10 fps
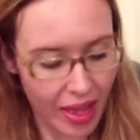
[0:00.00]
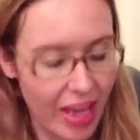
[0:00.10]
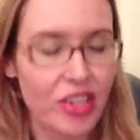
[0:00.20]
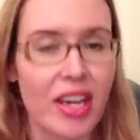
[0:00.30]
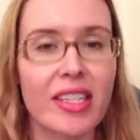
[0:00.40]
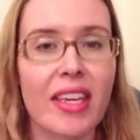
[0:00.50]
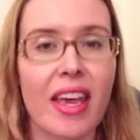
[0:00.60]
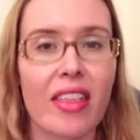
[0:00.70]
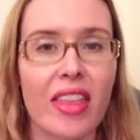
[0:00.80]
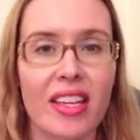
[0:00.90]
I tried to
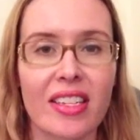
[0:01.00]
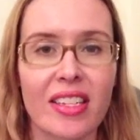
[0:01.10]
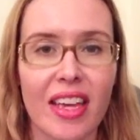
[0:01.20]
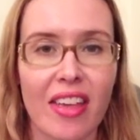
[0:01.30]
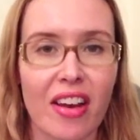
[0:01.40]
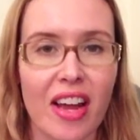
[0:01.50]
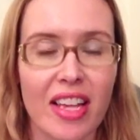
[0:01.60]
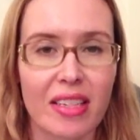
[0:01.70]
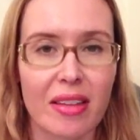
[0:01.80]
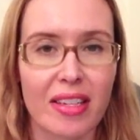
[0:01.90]
get things together
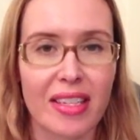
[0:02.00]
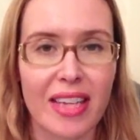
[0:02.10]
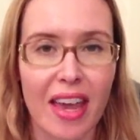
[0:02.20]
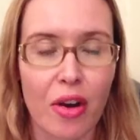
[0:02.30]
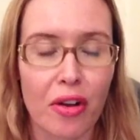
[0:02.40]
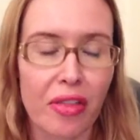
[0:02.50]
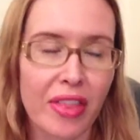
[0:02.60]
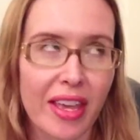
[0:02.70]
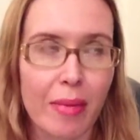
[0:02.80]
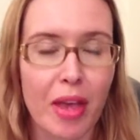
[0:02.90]
as set, or
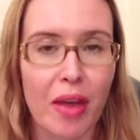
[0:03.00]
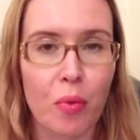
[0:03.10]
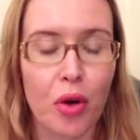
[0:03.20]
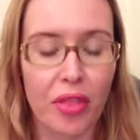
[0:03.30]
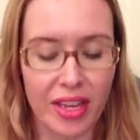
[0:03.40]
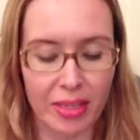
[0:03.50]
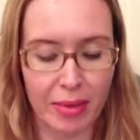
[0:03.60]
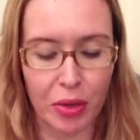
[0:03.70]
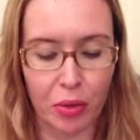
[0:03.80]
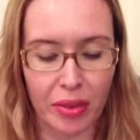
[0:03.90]
think about what things
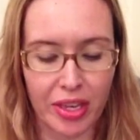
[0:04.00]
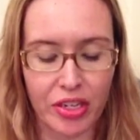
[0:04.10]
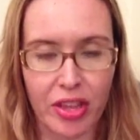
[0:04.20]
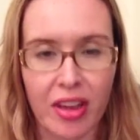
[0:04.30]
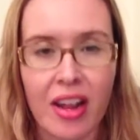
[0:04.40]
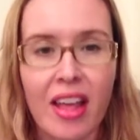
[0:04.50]
might go with each other.